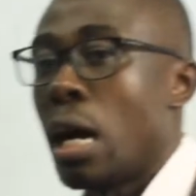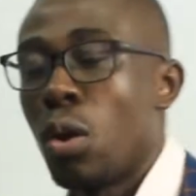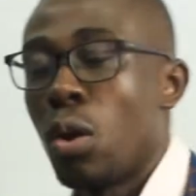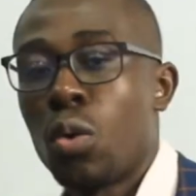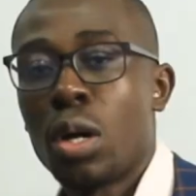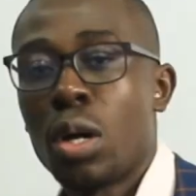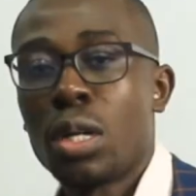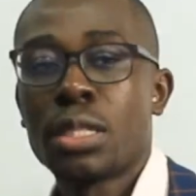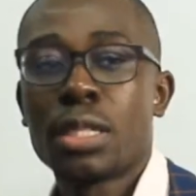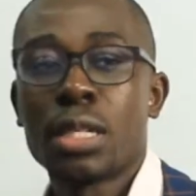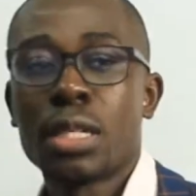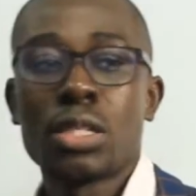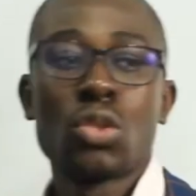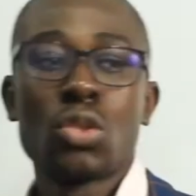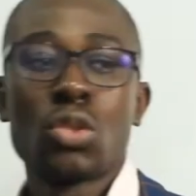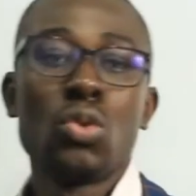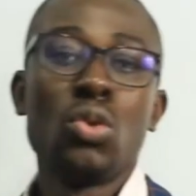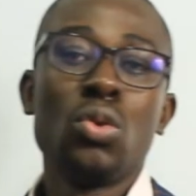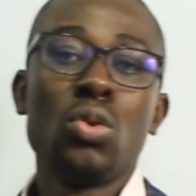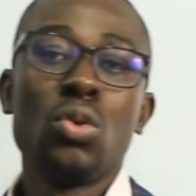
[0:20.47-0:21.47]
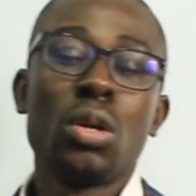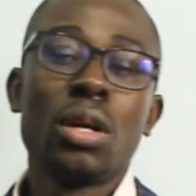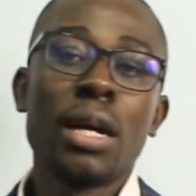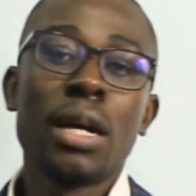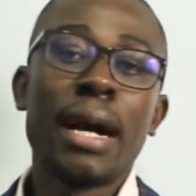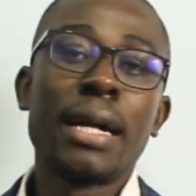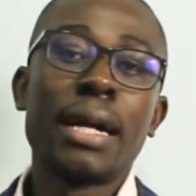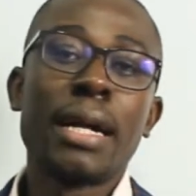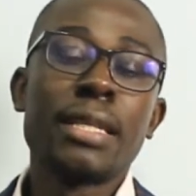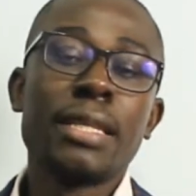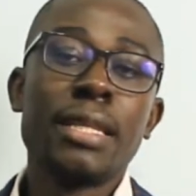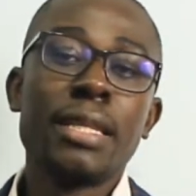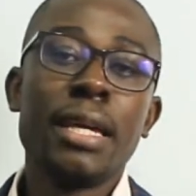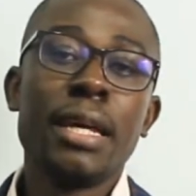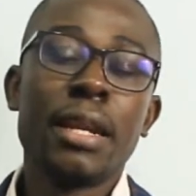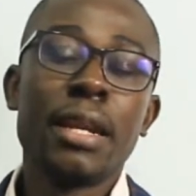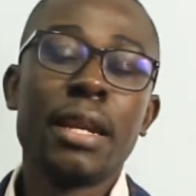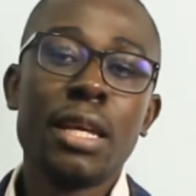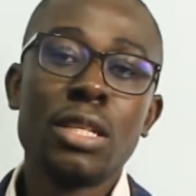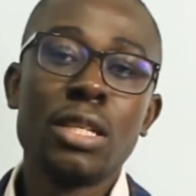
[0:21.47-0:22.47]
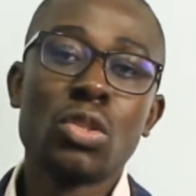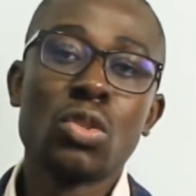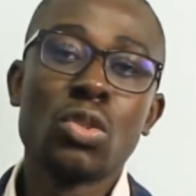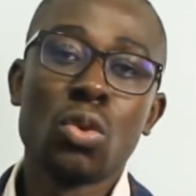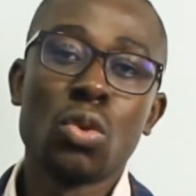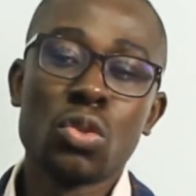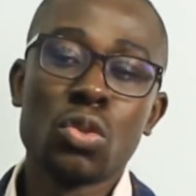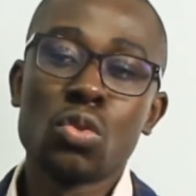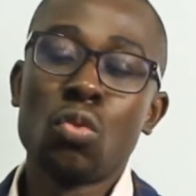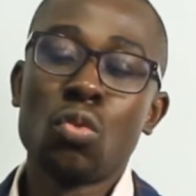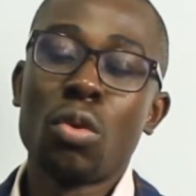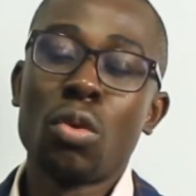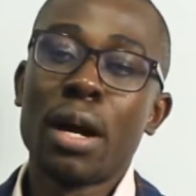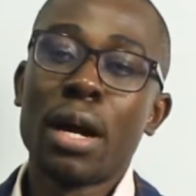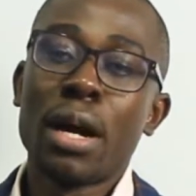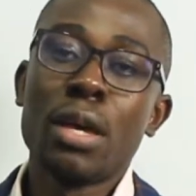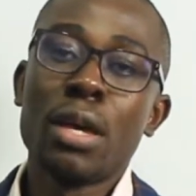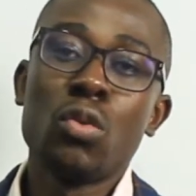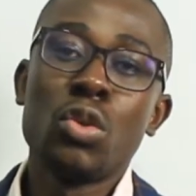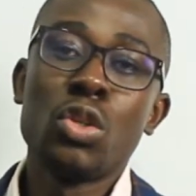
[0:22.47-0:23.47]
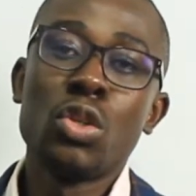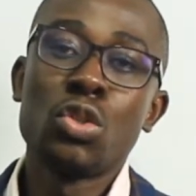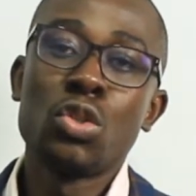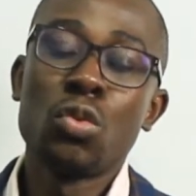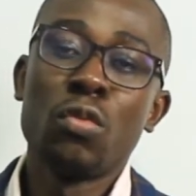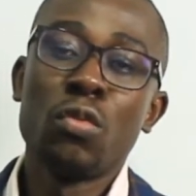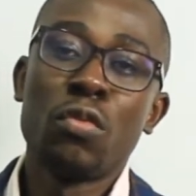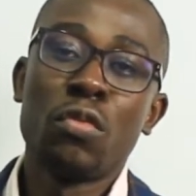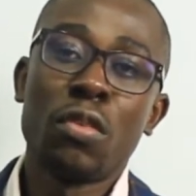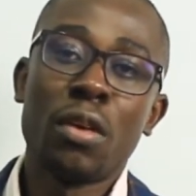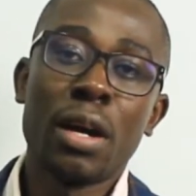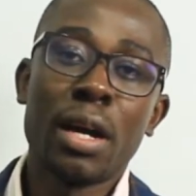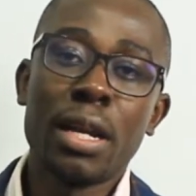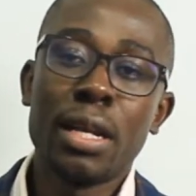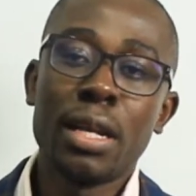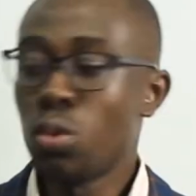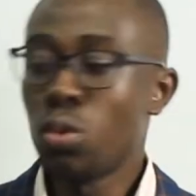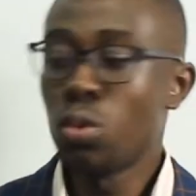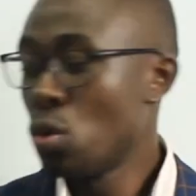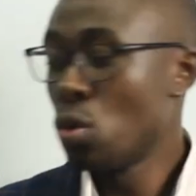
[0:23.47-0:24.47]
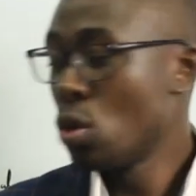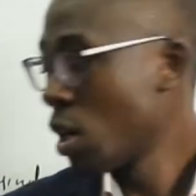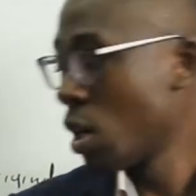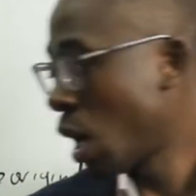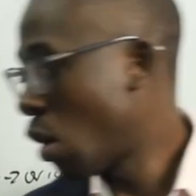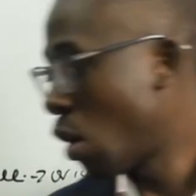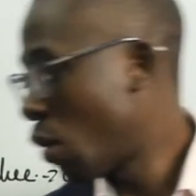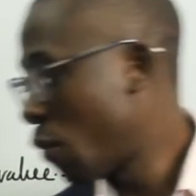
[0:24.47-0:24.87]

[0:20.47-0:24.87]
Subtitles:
want us to look at the reasons why we should value our